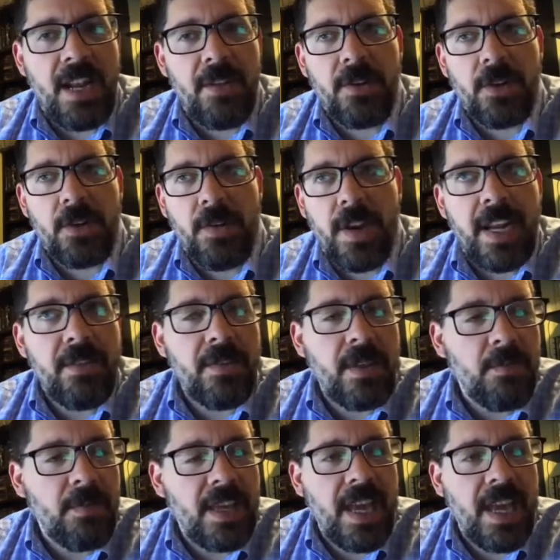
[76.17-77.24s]
If you're creating
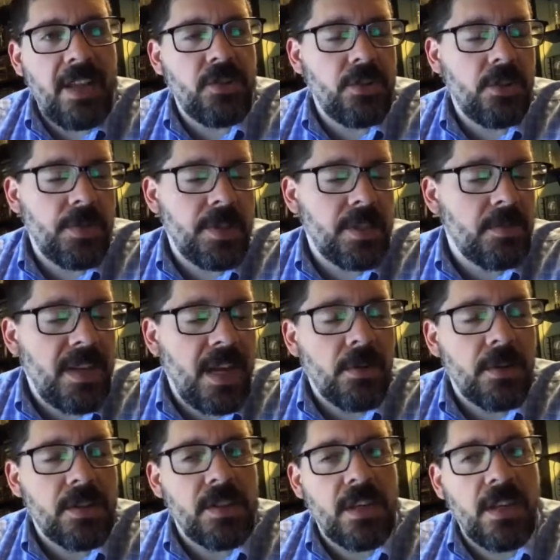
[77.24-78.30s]
VPNs, you're doing some
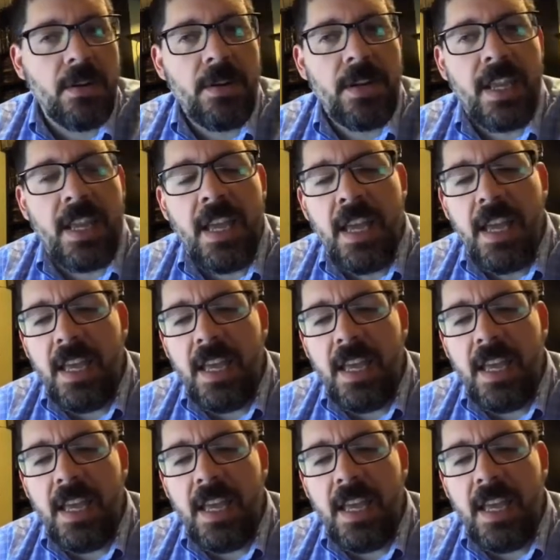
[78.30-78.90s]
network security,